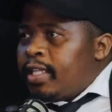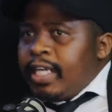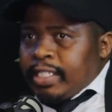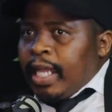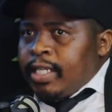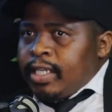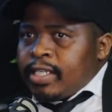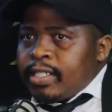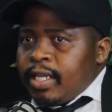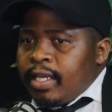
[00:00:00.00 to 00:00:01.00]
They
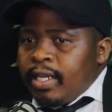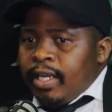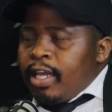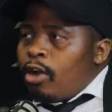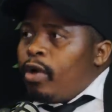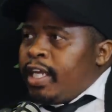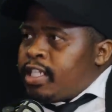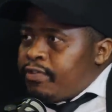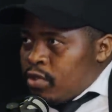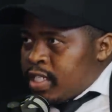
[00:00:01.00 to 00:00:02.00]
started as a
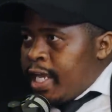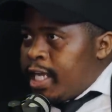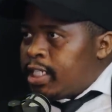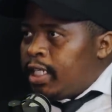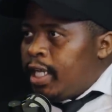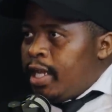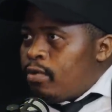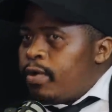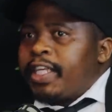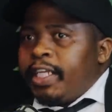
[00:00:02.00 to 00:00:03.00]
collective society
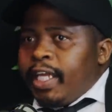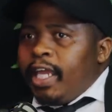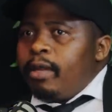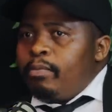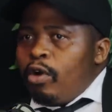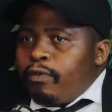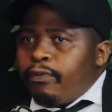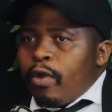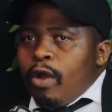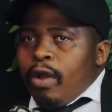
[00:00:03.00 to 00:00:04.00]
with an aim
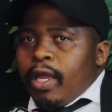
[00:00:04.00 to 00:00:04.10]
of,